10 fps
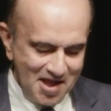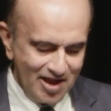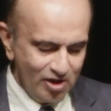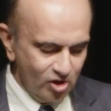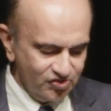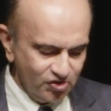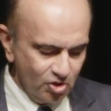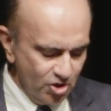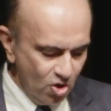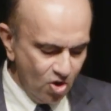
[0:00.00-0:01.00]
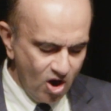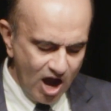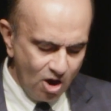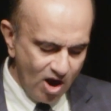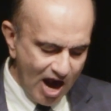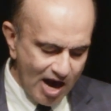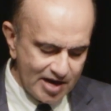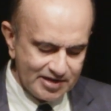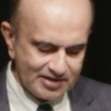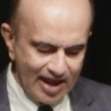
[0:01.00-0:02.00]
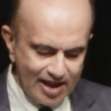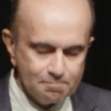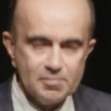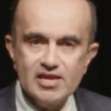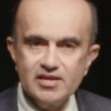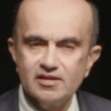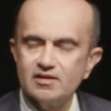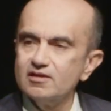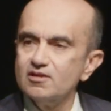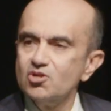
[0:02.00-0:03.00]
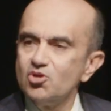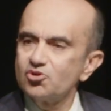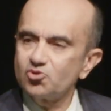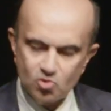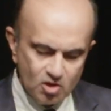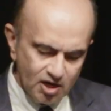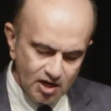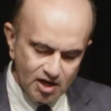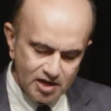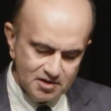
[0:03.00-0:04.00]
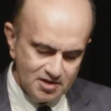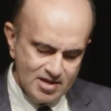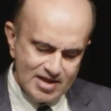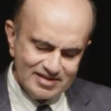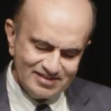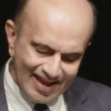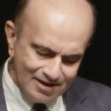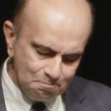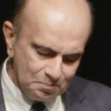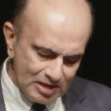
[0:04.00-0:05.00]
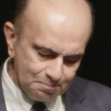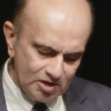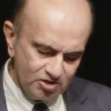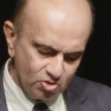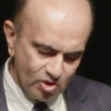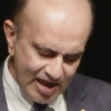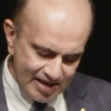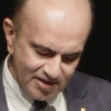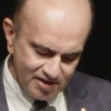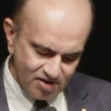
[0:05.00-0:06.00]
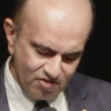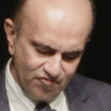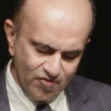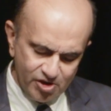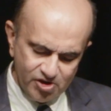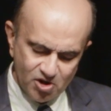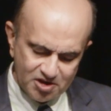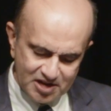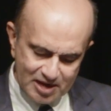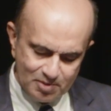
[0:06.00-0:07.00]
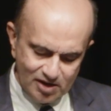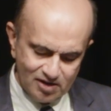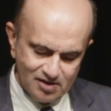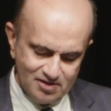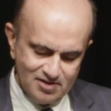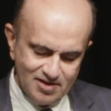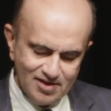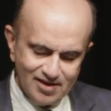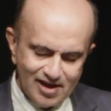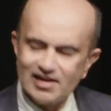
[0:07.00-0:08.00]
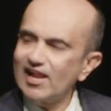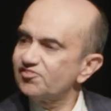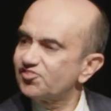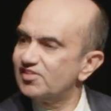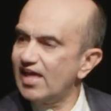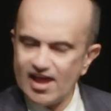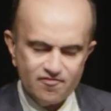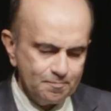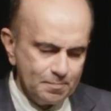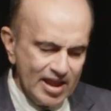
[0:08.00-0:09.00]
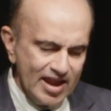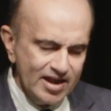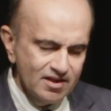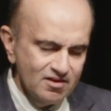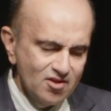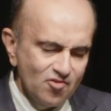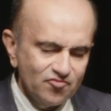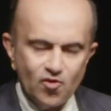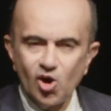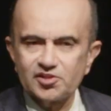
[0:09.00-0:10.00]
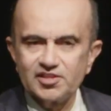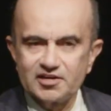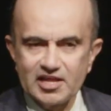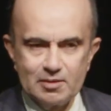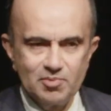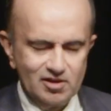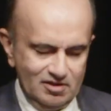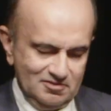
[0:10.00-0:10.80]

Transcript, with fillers: I also know how hard it can be to herd 10 people together for your table unless they have paid for the table.